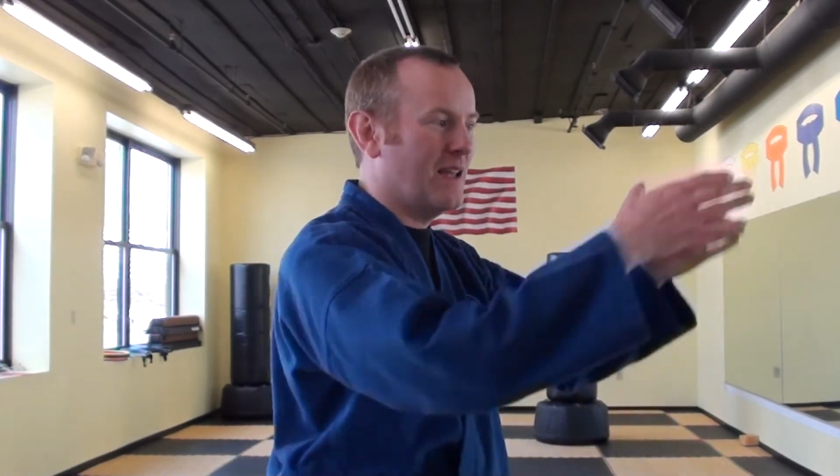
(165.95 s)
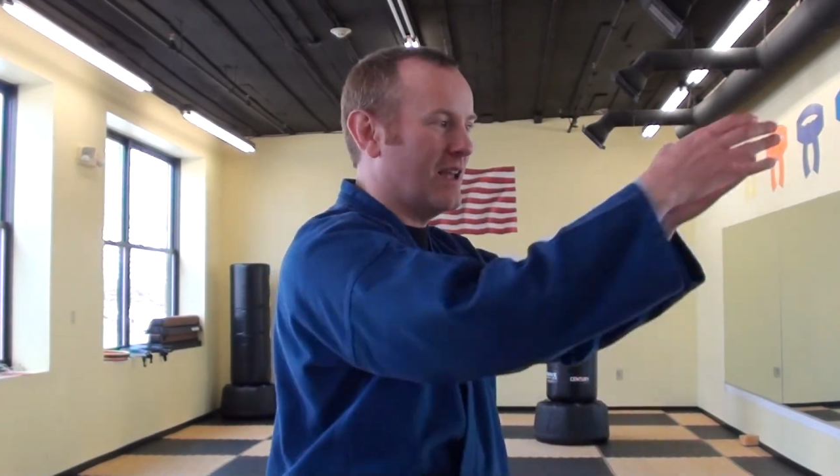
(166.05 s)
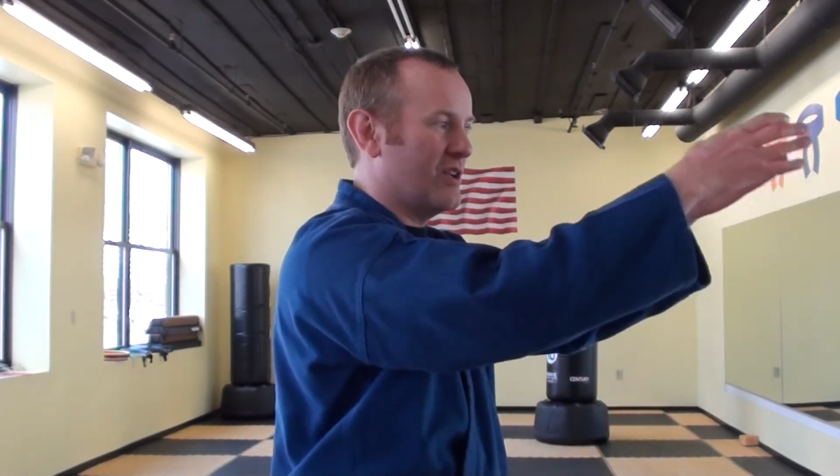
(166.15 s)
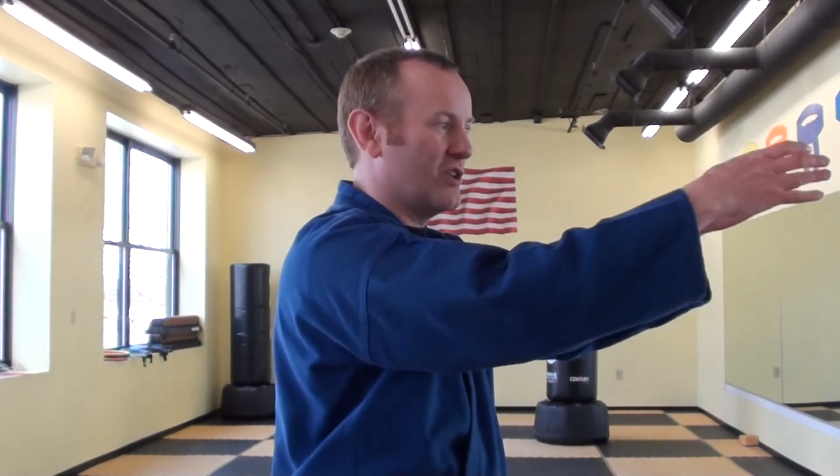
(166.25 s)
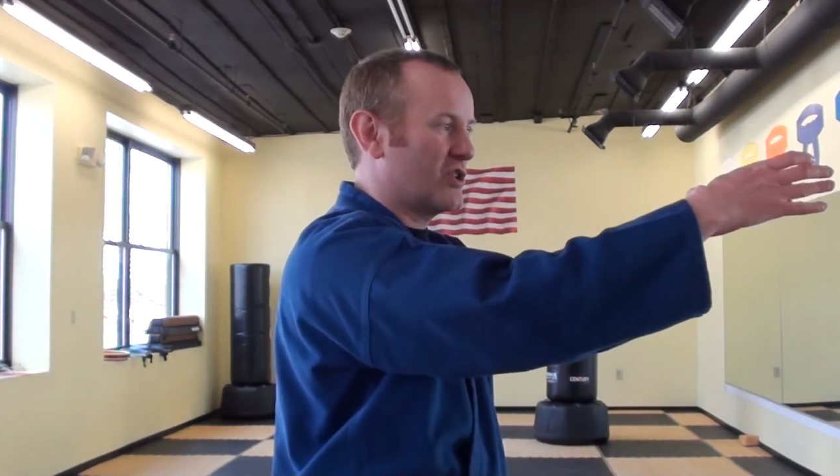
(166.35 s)

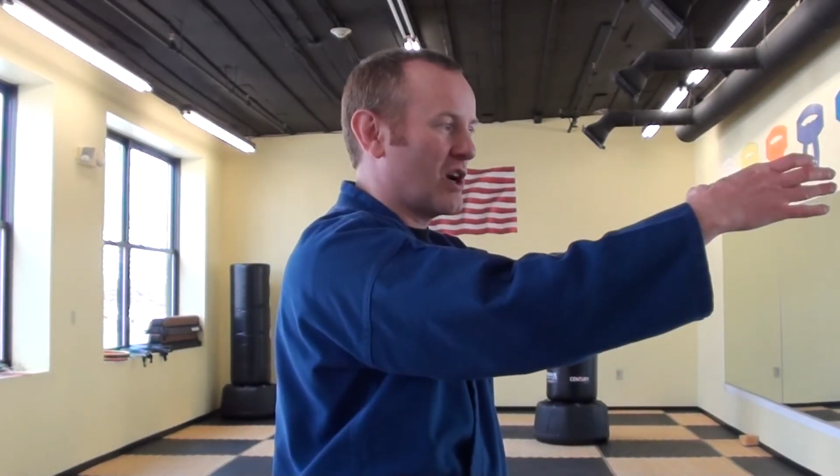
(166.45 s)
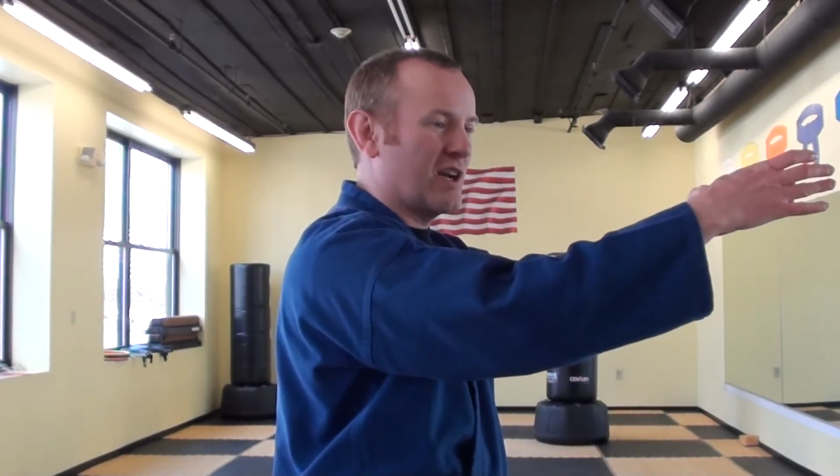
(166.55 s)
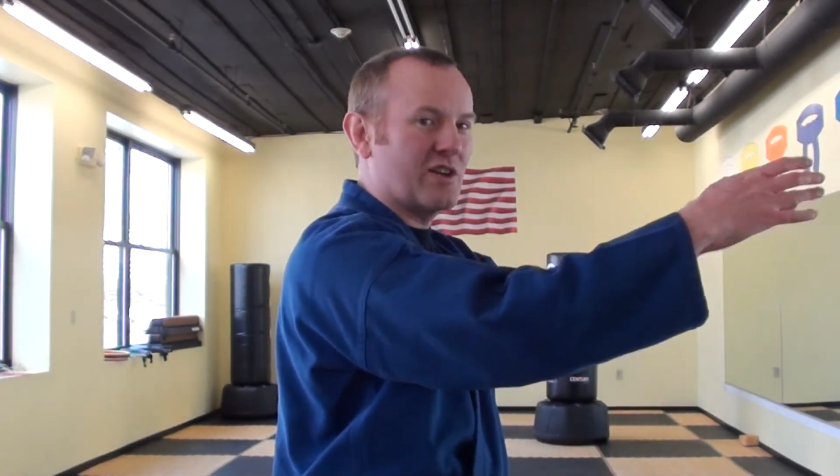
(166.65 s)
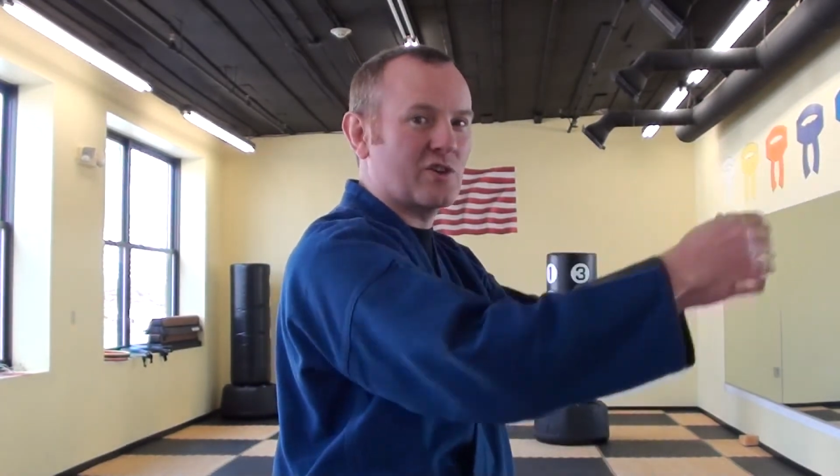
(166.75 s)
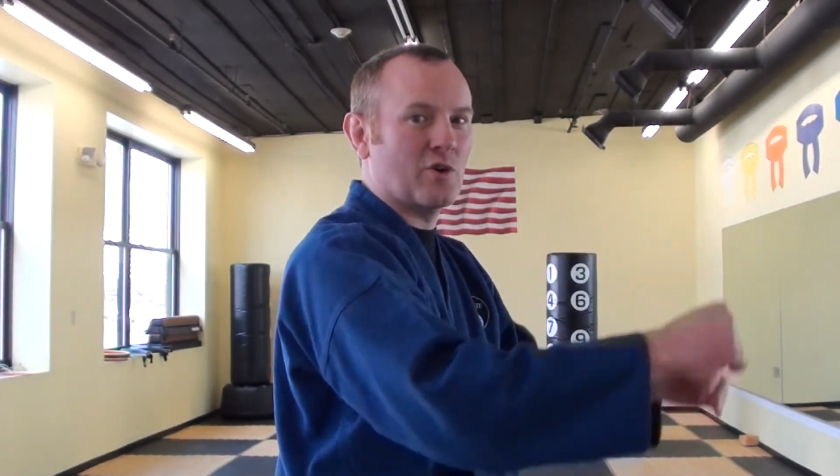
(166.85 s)
and you're trying
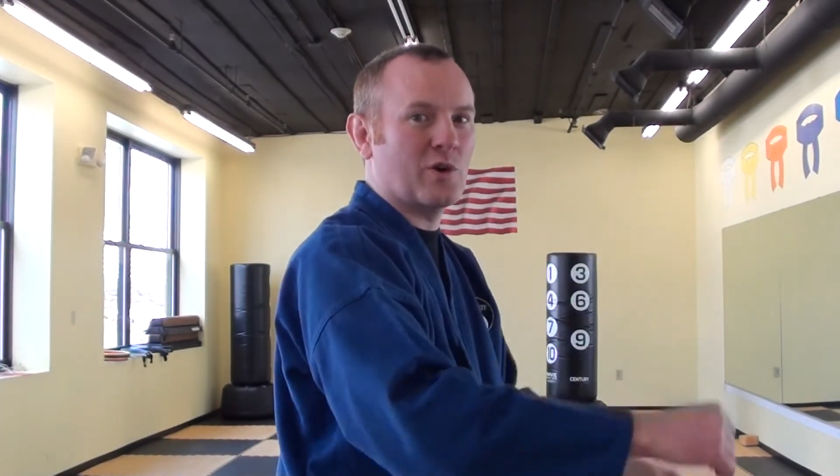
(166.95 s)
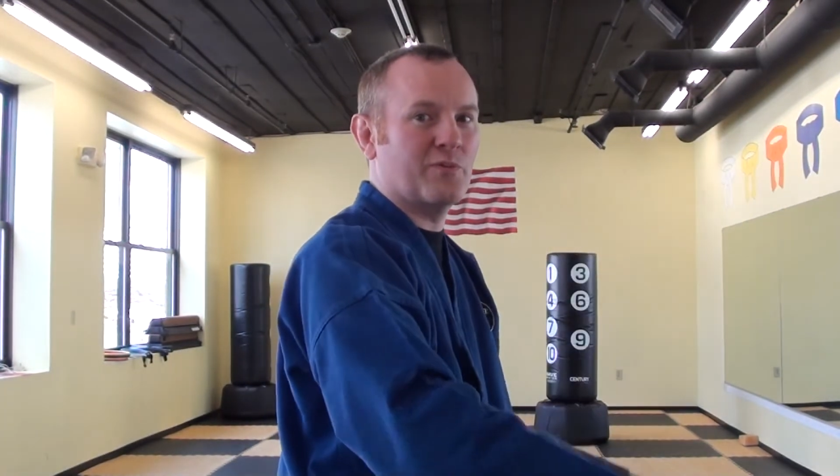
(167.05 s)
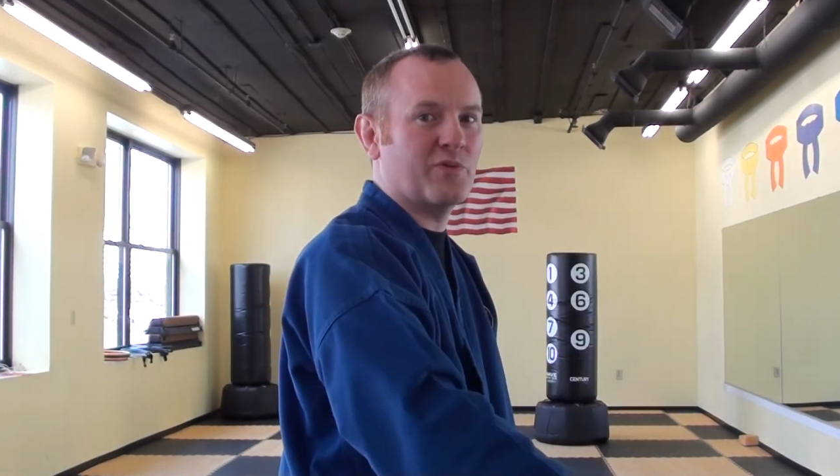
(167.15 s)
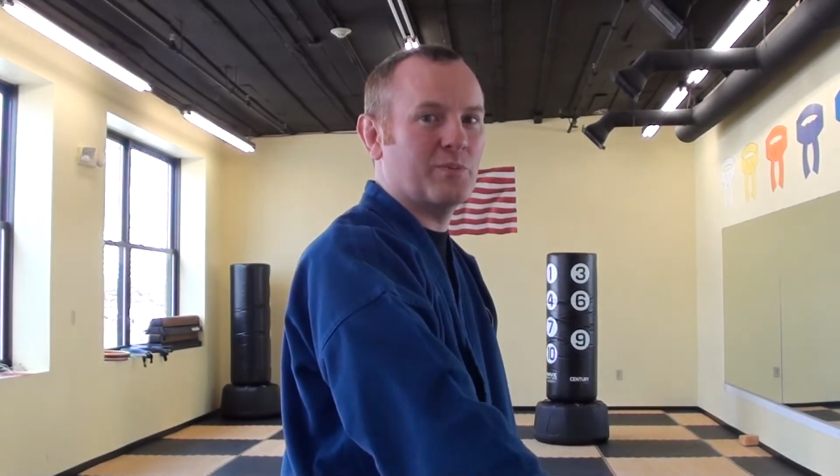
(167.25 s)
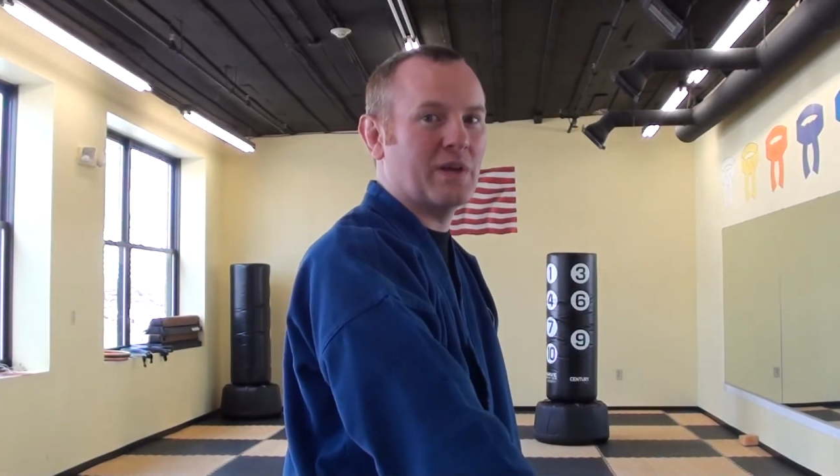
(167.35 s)
to choke them
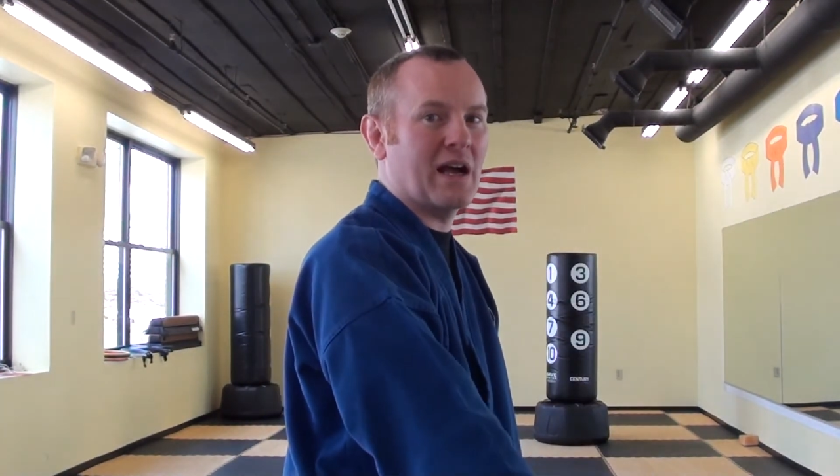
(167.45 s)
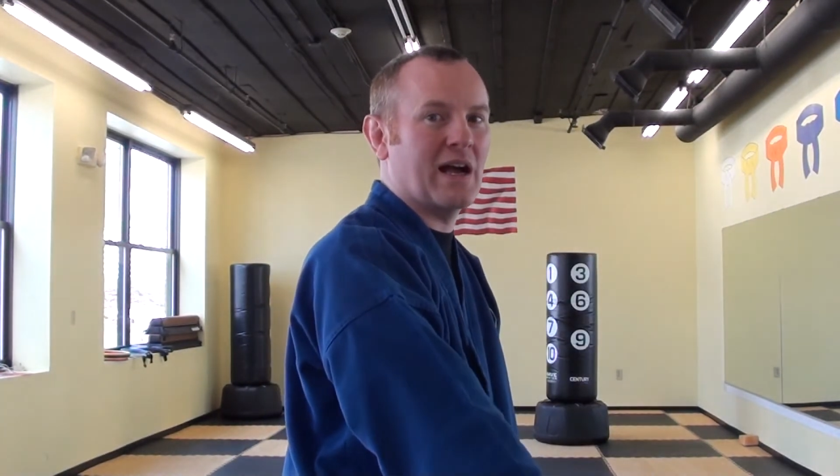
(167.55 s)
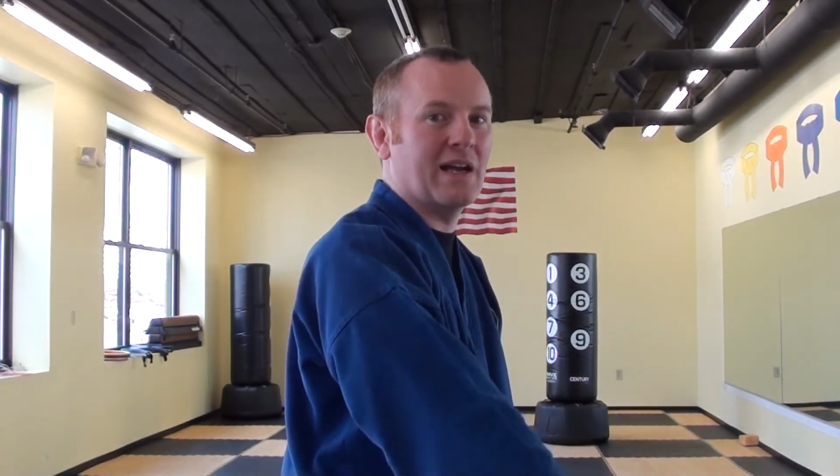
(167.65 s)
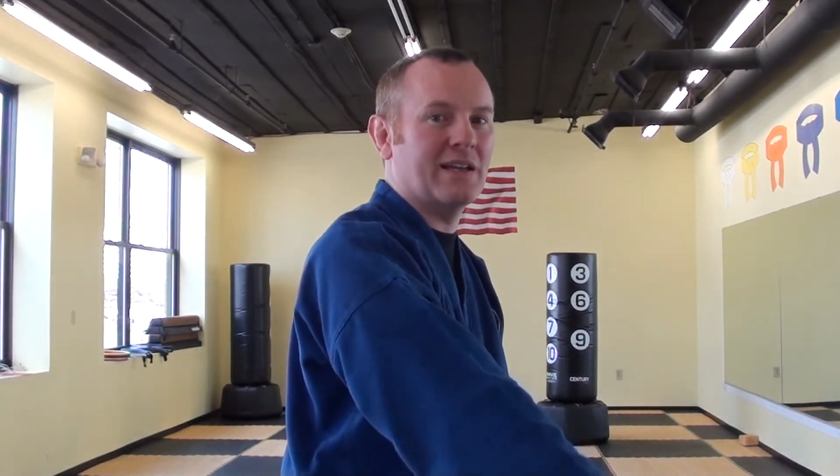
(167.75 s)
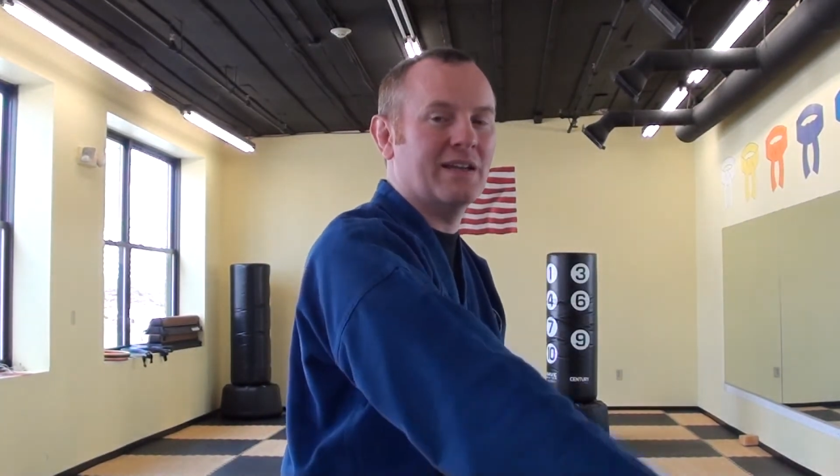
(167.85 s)
from
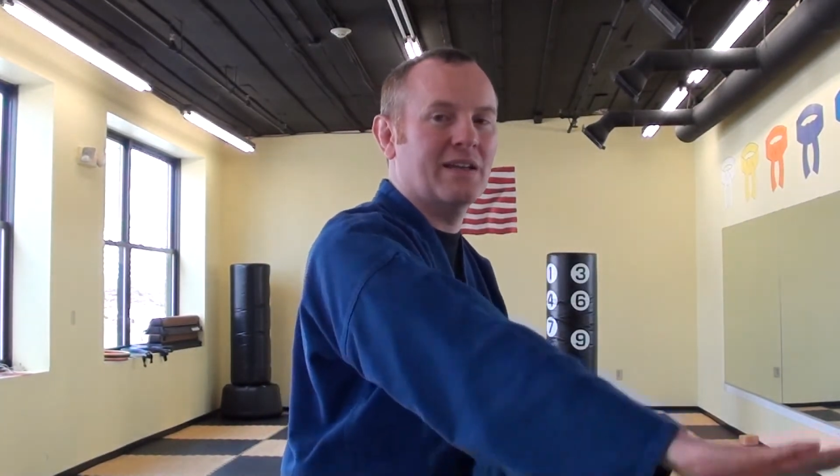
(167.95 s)
behind.